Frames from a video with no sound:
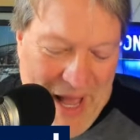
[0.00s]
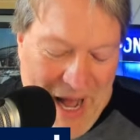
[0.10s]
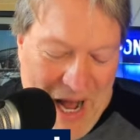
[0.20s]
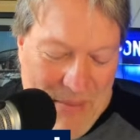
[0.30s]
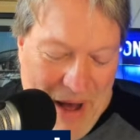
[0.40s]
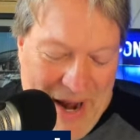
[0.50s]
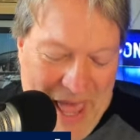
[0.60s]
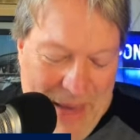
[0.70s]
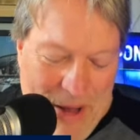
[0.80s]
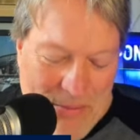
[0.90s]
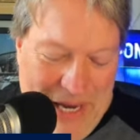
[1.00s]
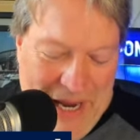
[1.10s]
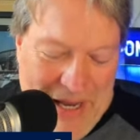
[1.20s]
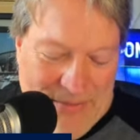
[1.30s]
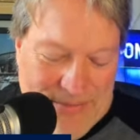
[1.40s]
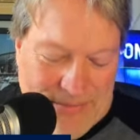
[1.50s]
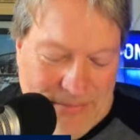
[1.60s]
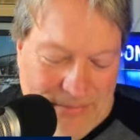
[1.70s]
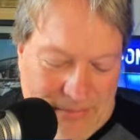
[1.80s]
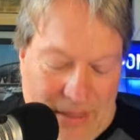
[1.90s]
On MLB
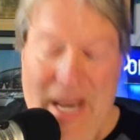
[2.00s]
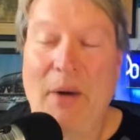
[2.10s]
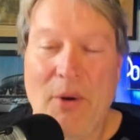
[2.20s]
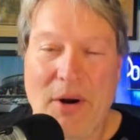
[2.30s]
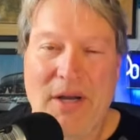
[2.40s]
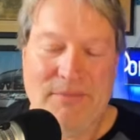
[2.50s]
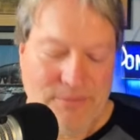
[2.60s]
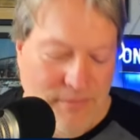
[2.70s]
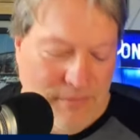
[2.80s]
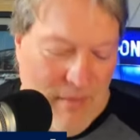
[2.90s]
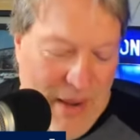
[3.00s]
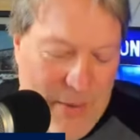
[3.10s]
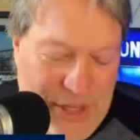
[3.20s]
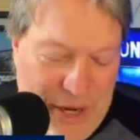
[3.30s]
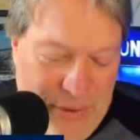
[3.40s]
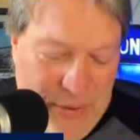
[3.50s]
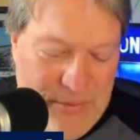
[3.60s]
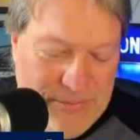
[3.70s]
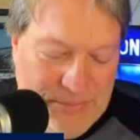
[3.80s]
Network, he was interviewed.